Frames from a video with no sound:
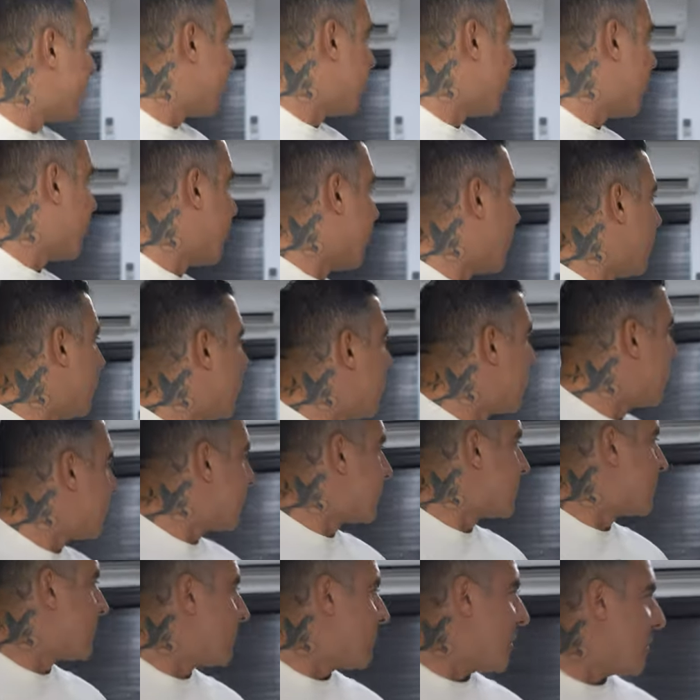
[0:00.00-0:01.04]
Um, what
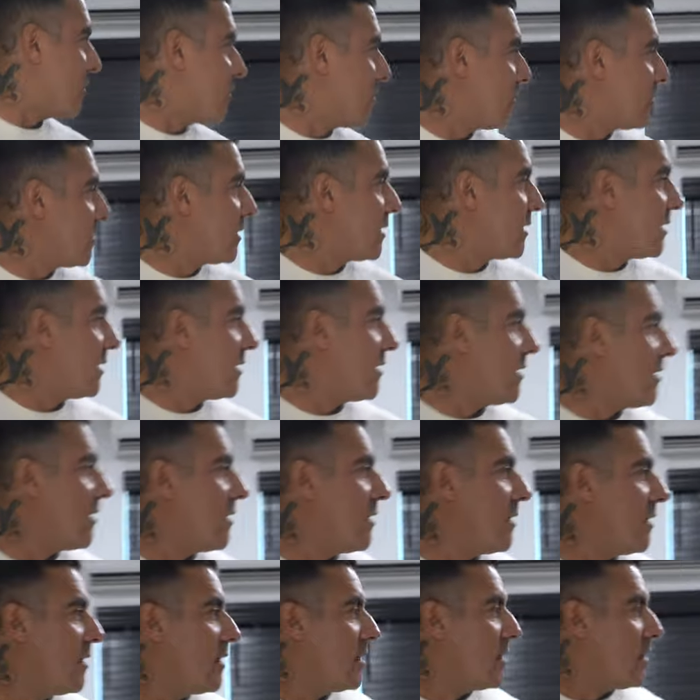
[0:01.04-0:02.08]
else do we have over here?
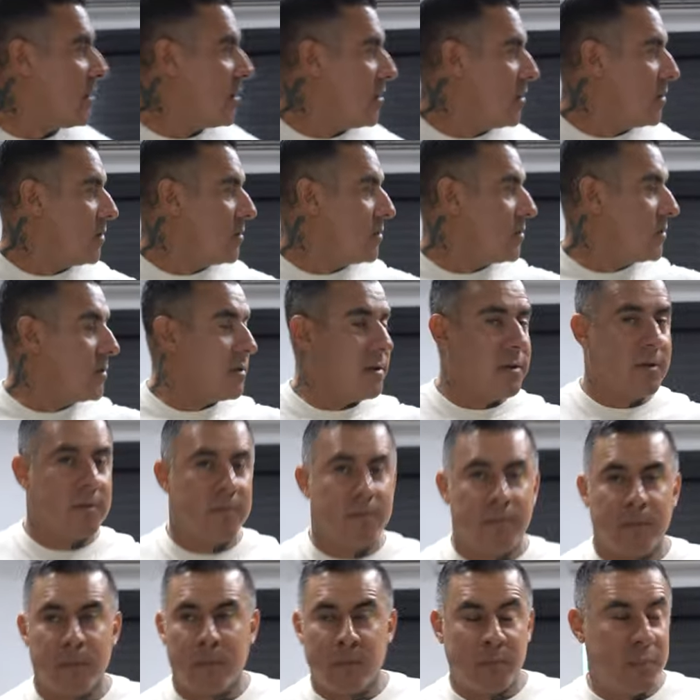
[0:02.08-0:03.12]
More blue tape.
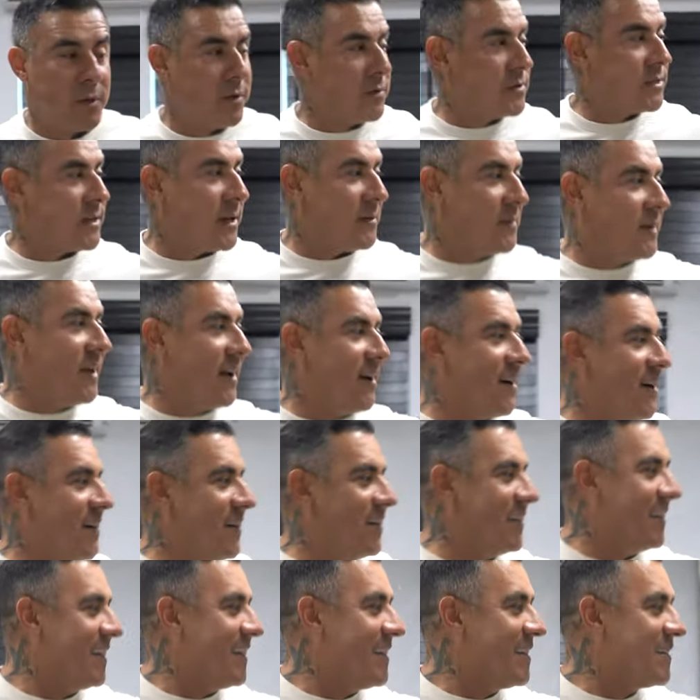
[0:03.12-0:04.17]
Blue tape, yeah.
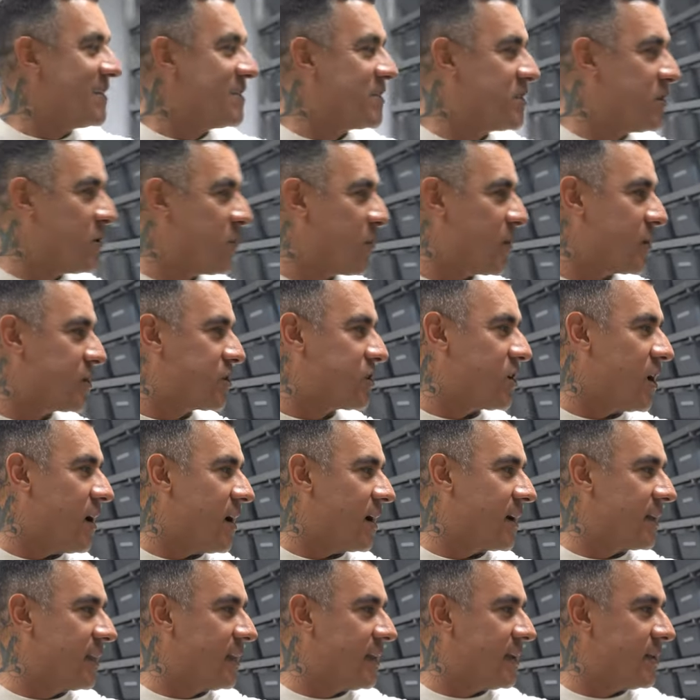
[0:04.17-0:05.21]
Super
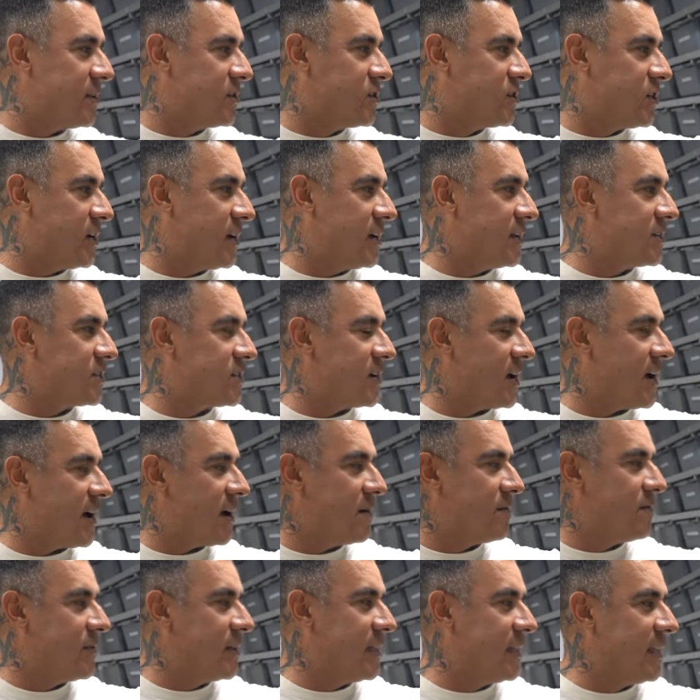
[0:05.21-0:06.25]
chocolate, G H
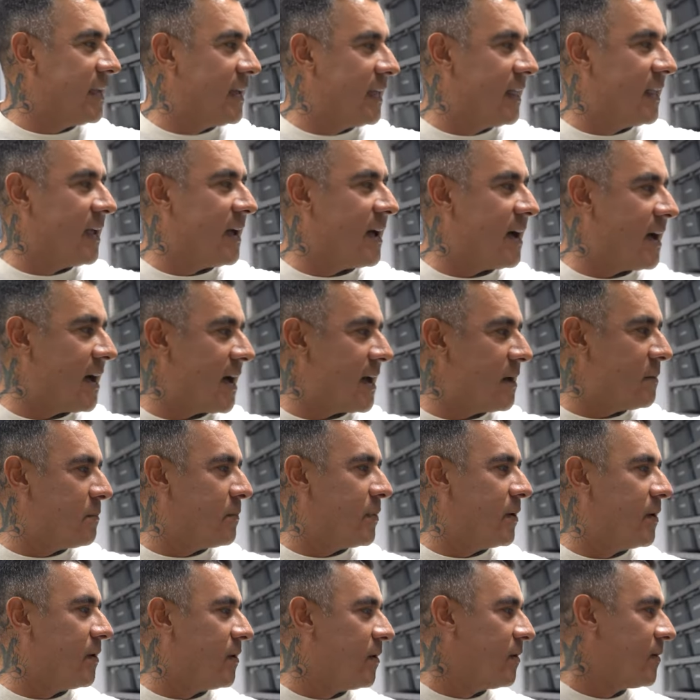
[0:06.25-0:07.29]
I, vanilla,
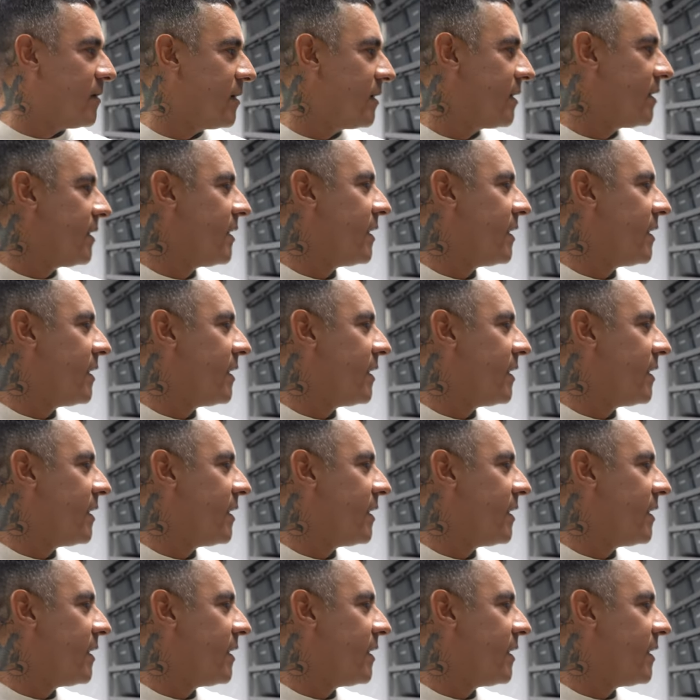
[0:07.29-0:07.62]
hypo.